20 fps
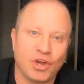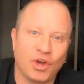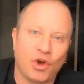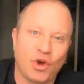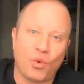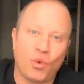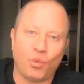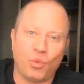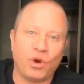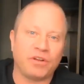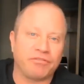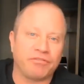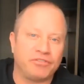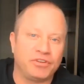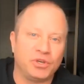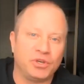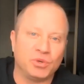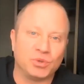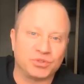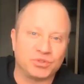what
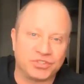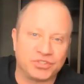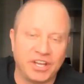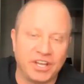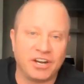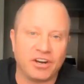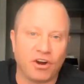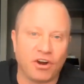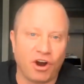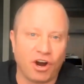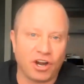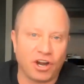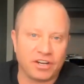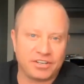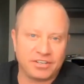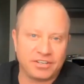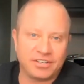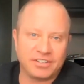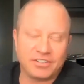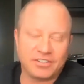fuels their
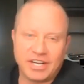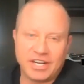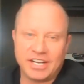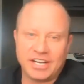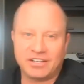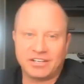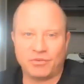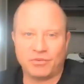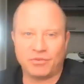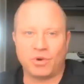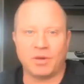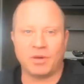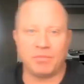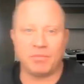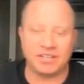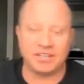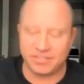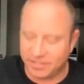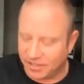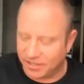heart, right? What
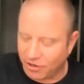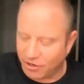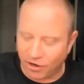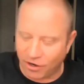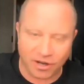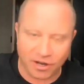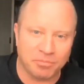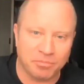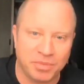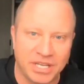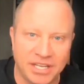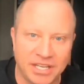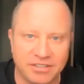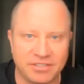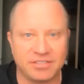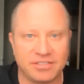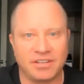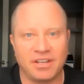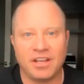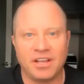makes their heart
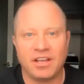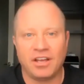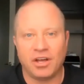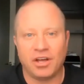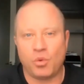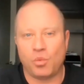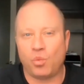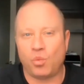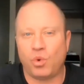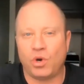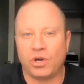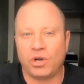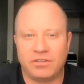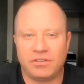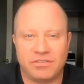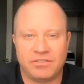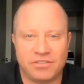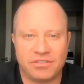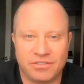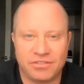beat?
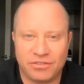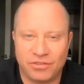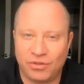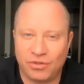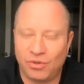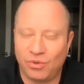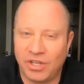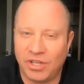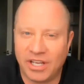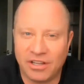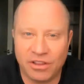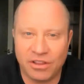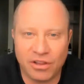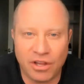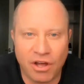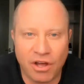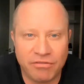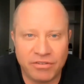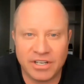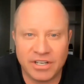What do they
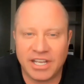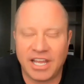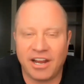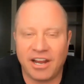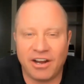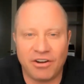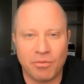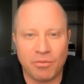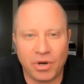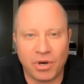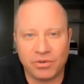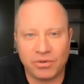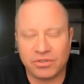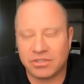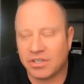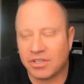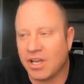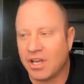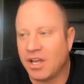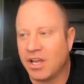love and care
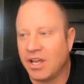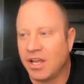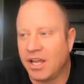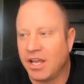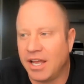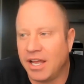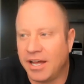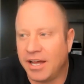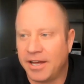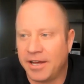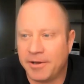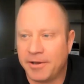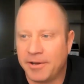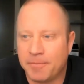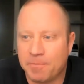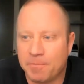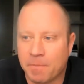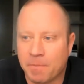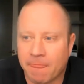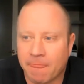about?
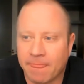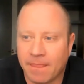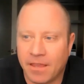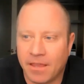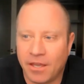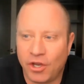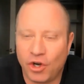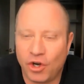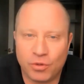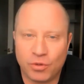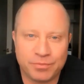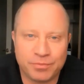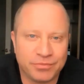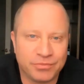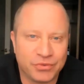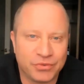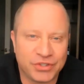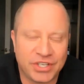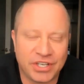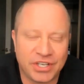Um, you know,
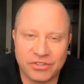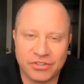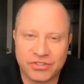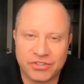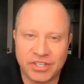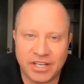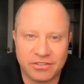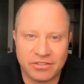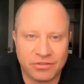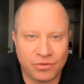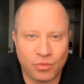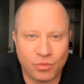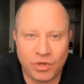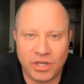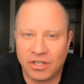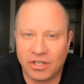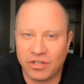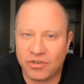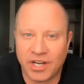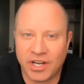skill set, we
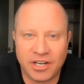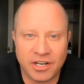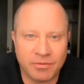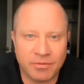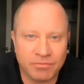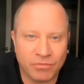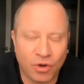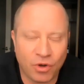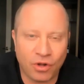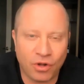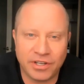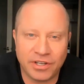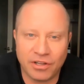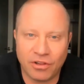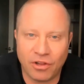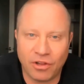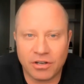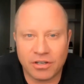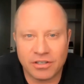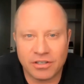can train them all day long,